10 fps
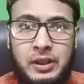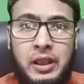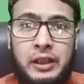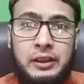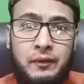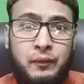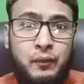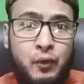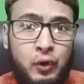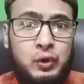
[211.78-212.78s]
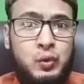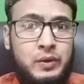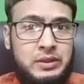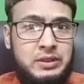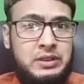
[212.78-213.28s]
And the fourth
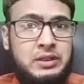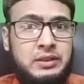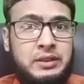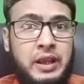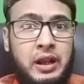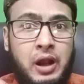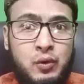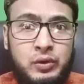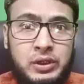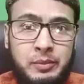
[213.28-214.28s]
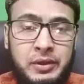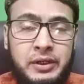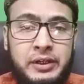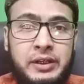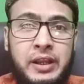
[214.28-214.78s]
one is
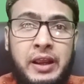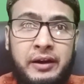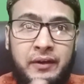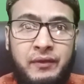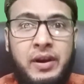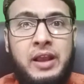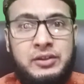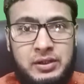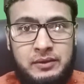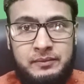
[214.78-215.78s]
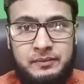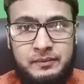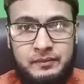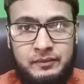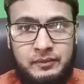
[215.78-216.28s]
accountability and reflection.
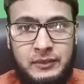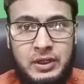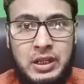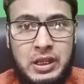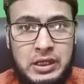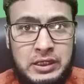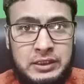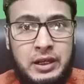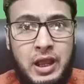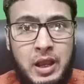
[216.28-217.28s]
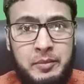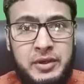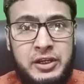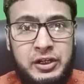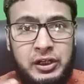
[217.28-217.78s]

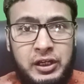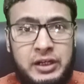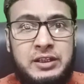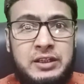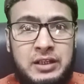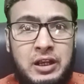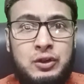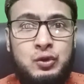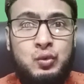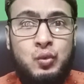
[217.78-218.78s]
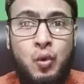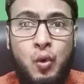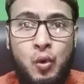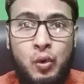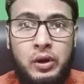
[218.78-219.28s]
Islam encourages us to
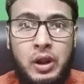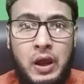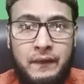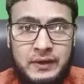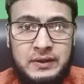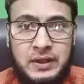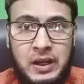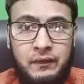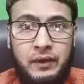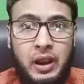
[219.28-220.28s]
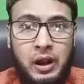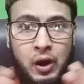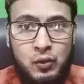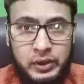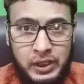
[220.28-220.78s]
hold ourselves
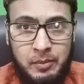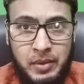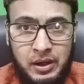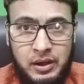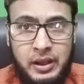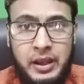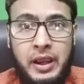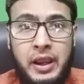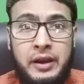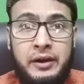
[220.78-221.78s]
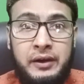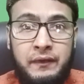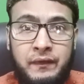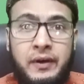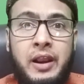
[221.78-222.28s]
accountable and
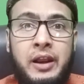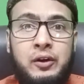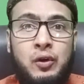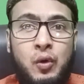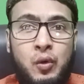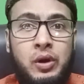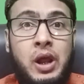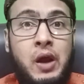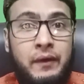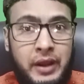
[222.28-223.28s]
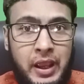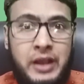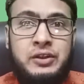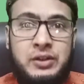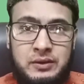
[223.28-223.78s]
reflect on our
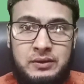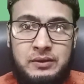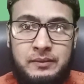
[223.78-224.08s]
actions.